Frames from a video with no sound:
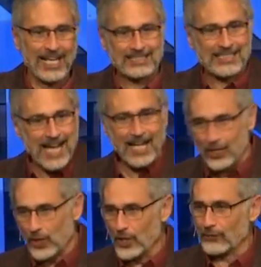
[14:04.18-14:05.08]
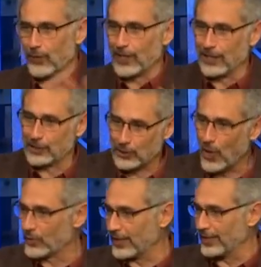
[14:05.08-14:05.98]
it's kind of rude if we're going to
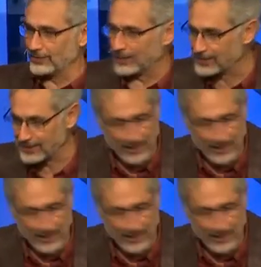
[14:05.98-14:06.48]
croak that he just